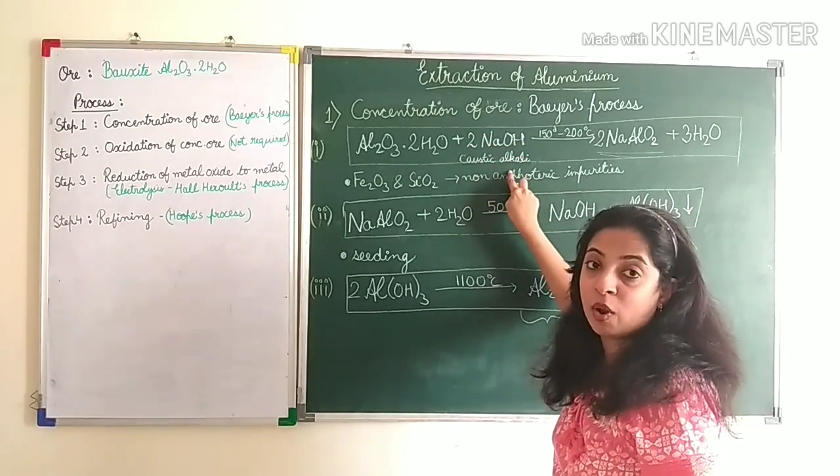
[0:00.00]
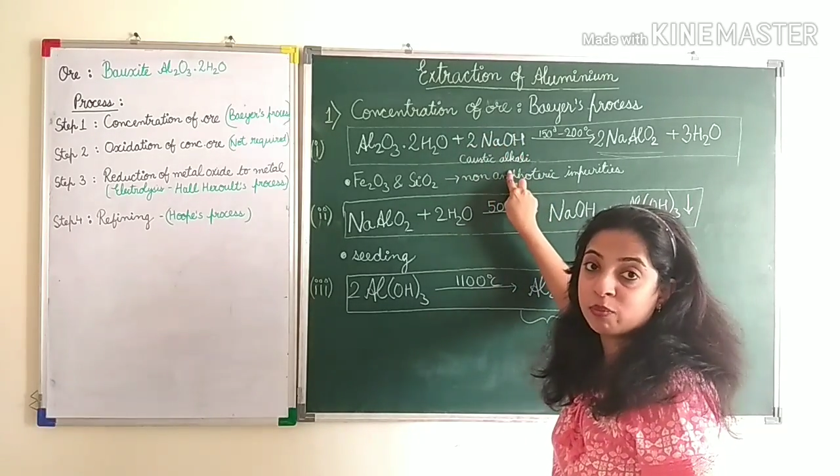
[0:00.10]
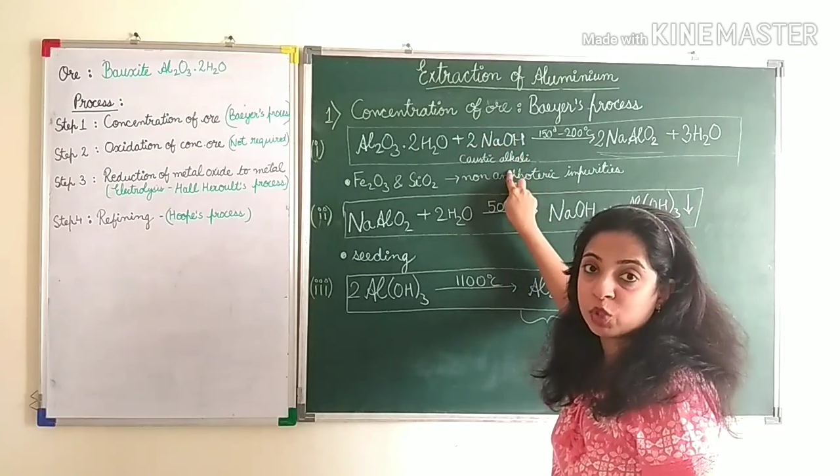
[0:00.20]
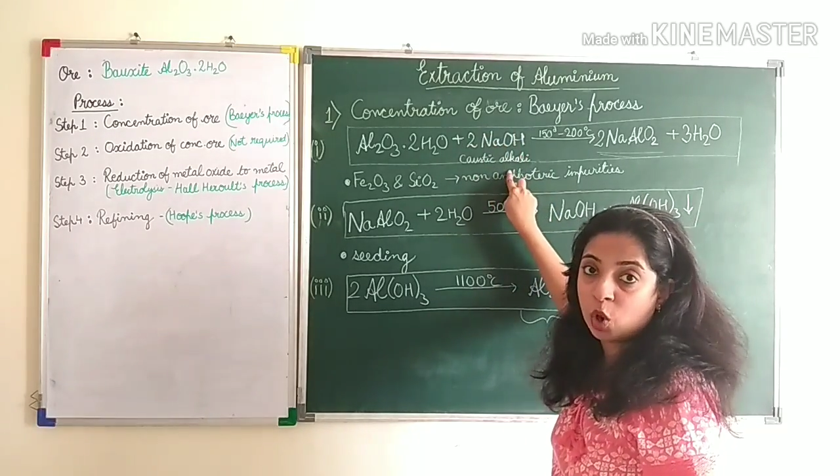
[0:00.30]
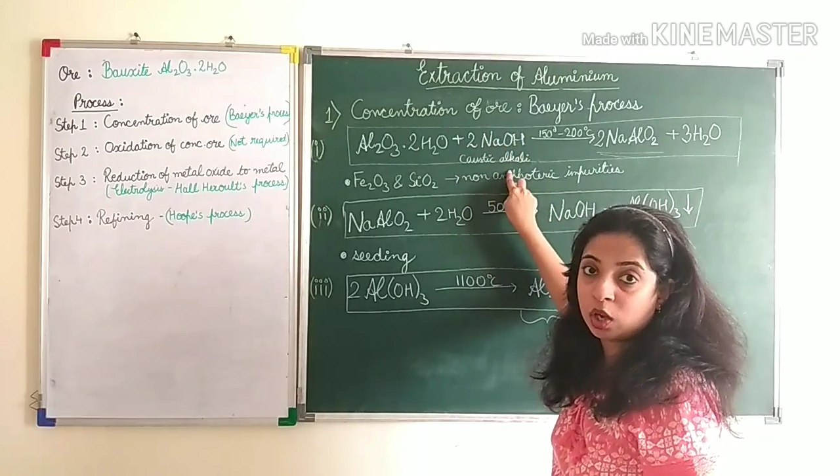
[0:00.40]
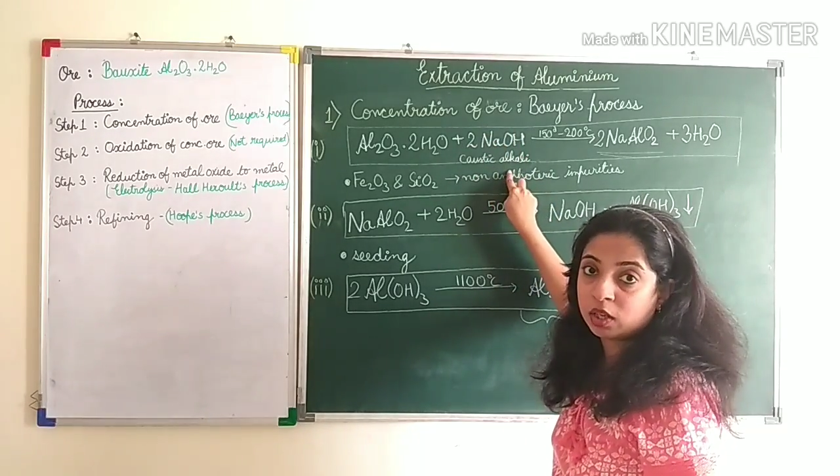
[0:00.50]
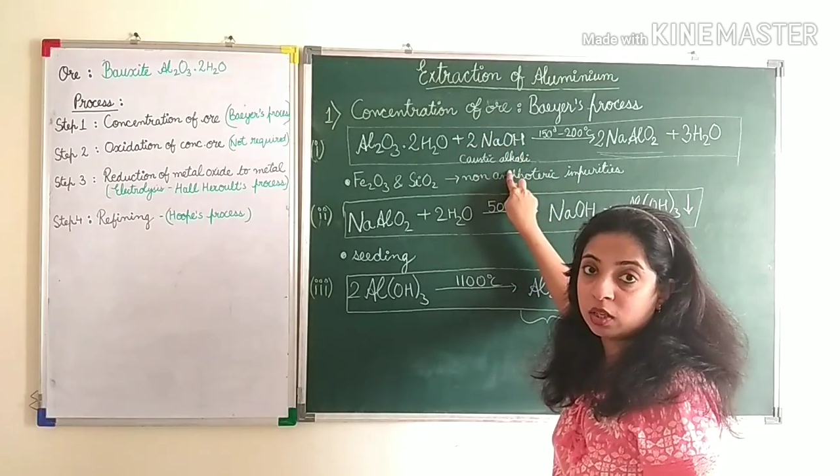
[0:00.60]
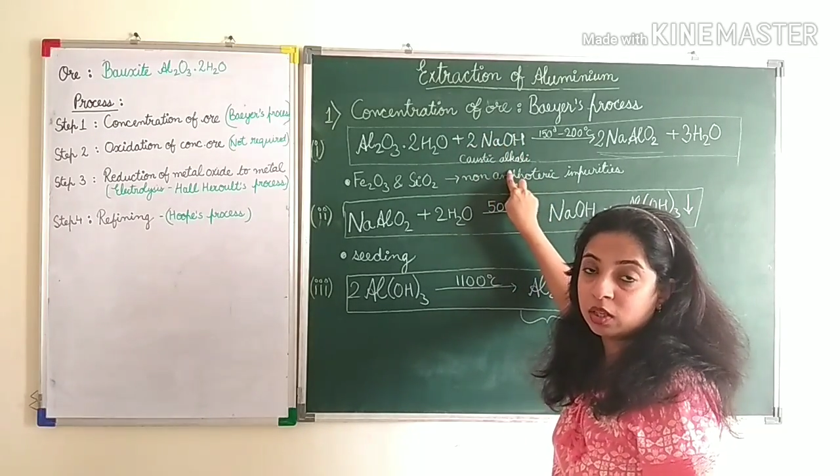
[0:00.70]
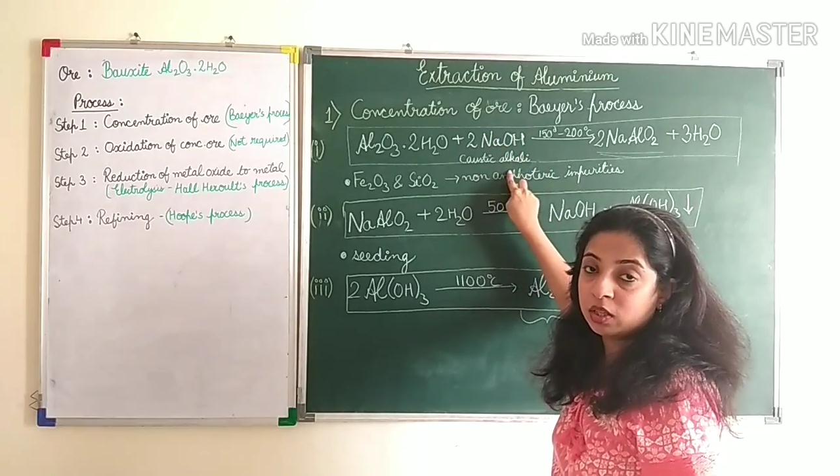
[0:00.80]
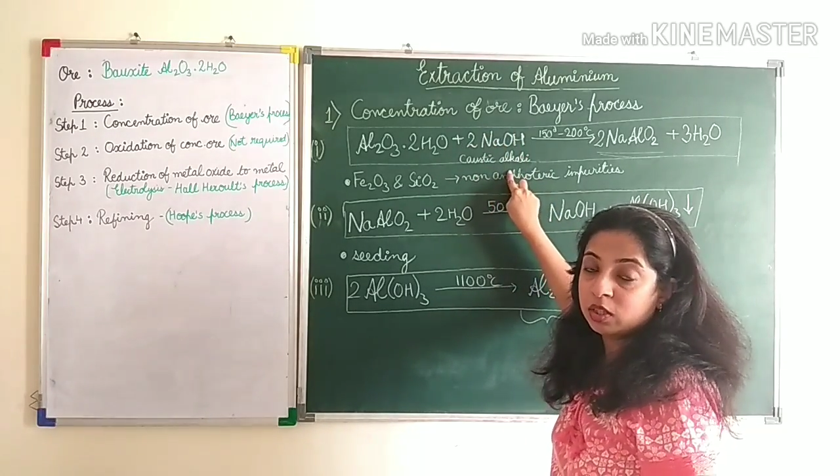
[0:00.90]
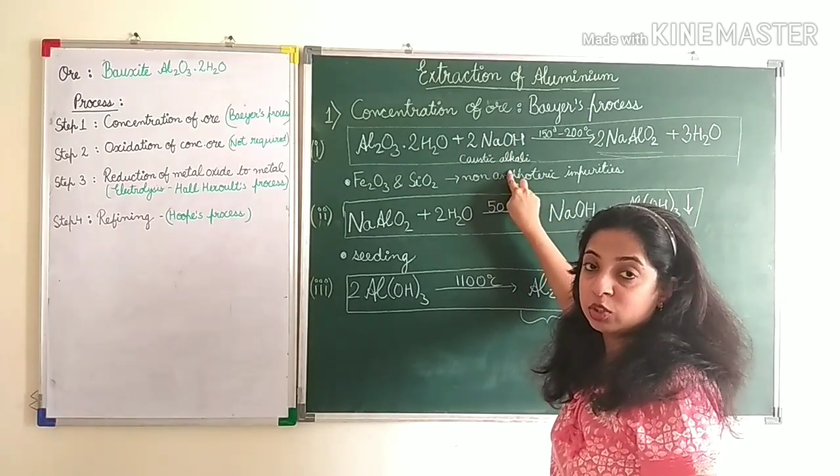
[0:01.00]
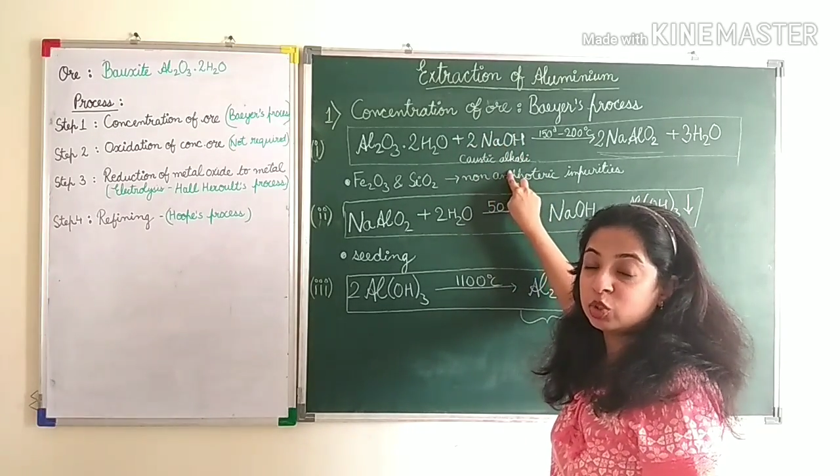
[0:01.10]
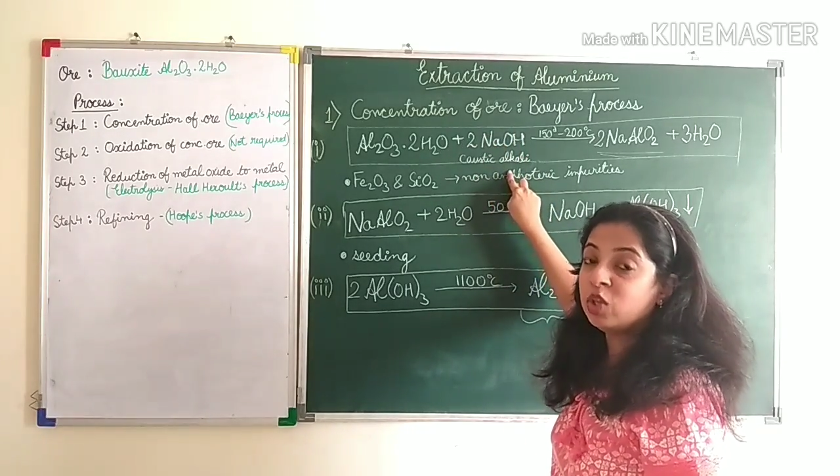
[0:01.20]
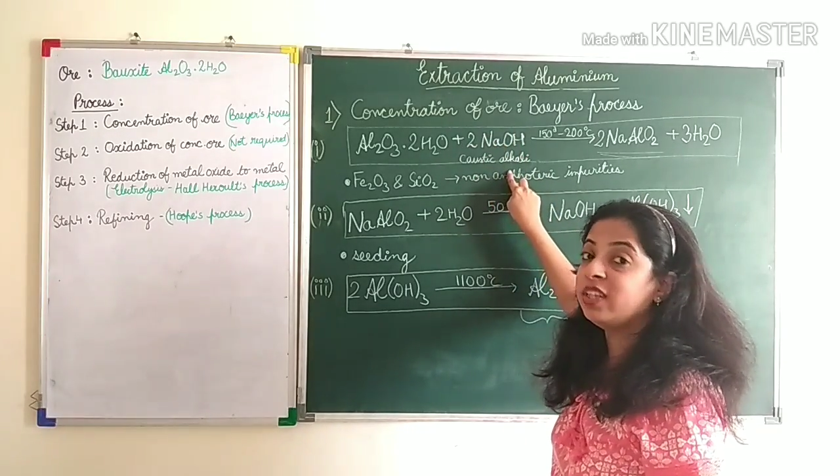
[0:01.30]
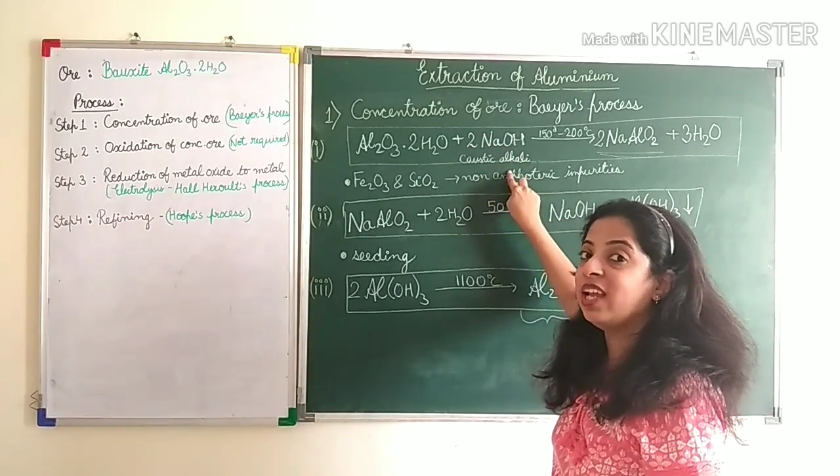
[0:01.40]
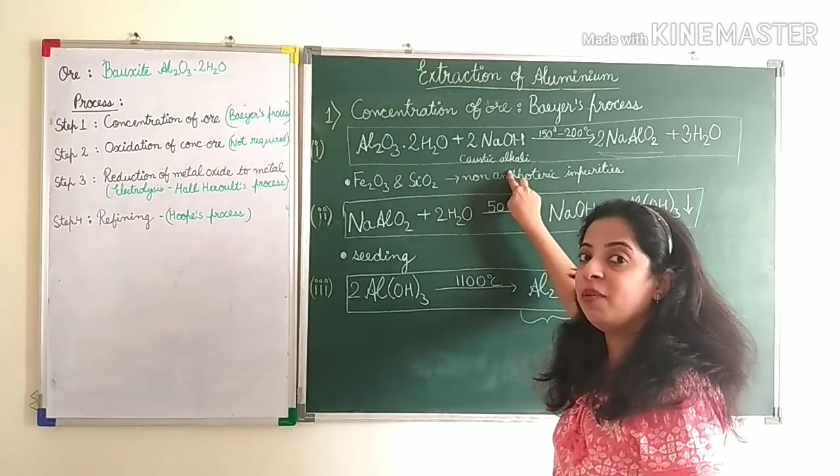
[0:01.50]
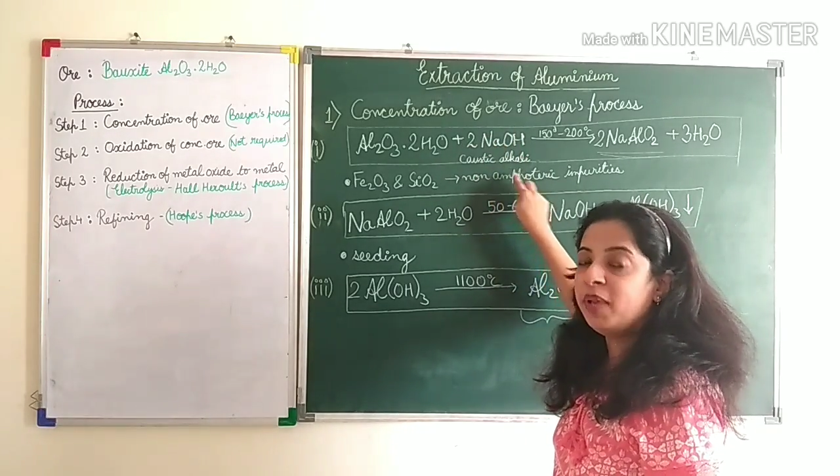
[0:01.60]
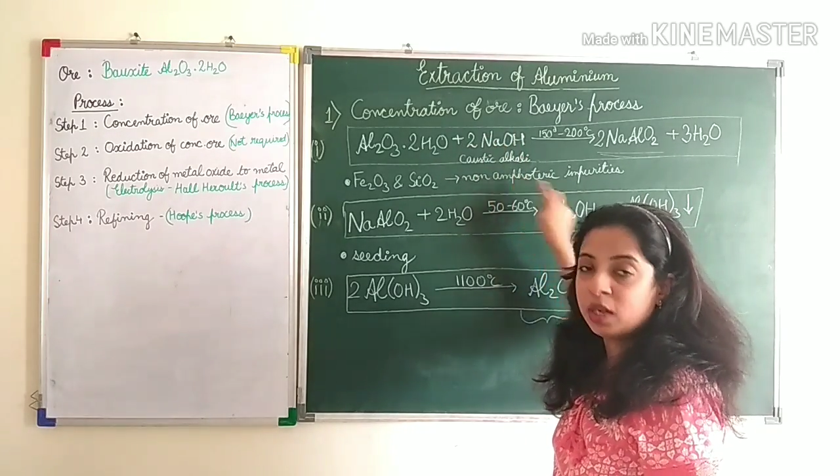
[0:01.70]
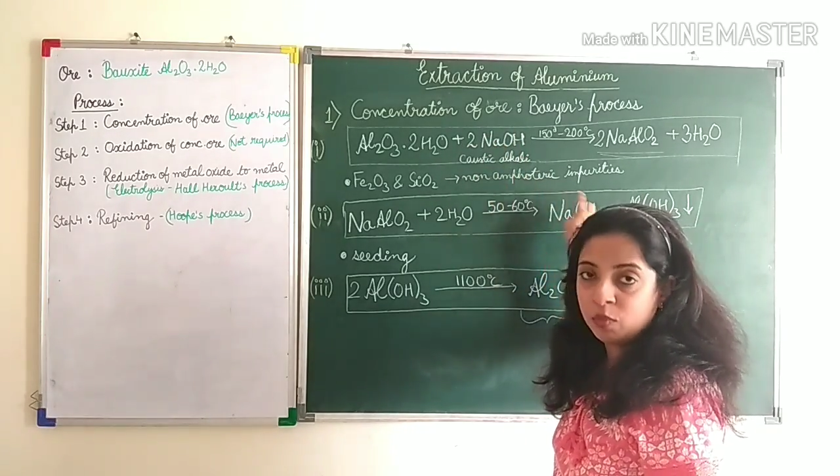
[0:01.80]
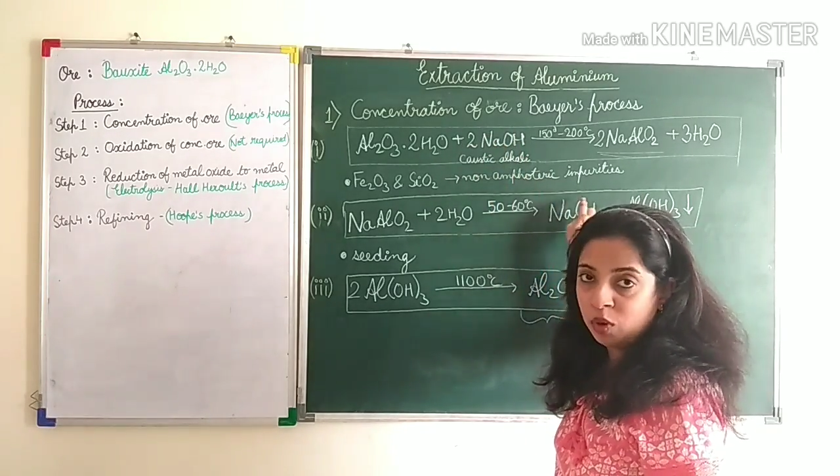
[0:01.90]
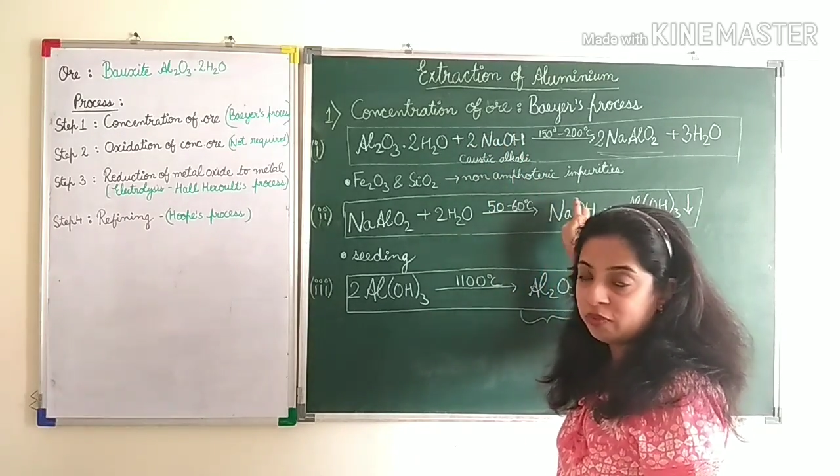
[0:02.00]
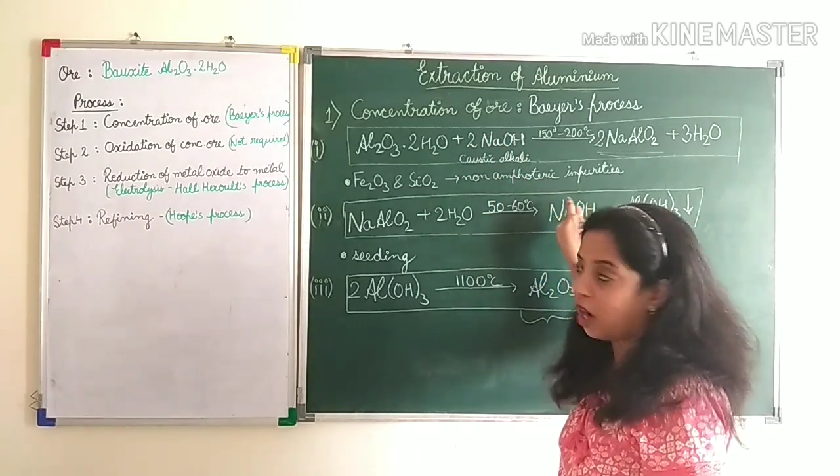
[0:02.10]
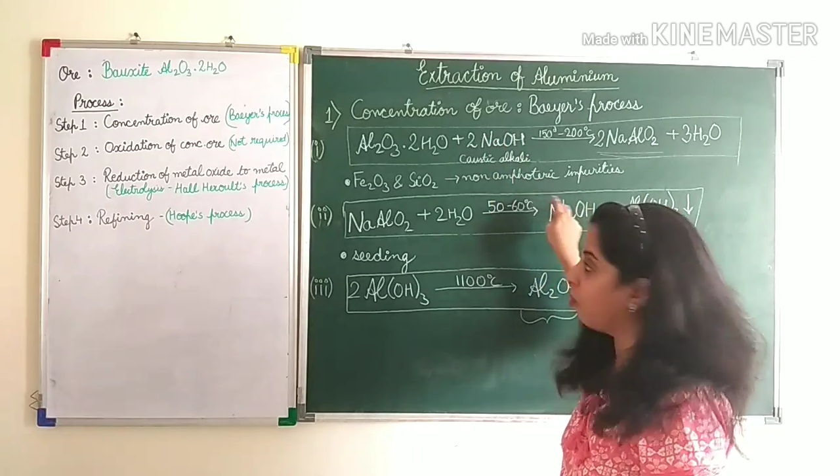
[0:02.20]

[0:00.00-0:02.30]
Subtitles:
form salt. So, they will be removed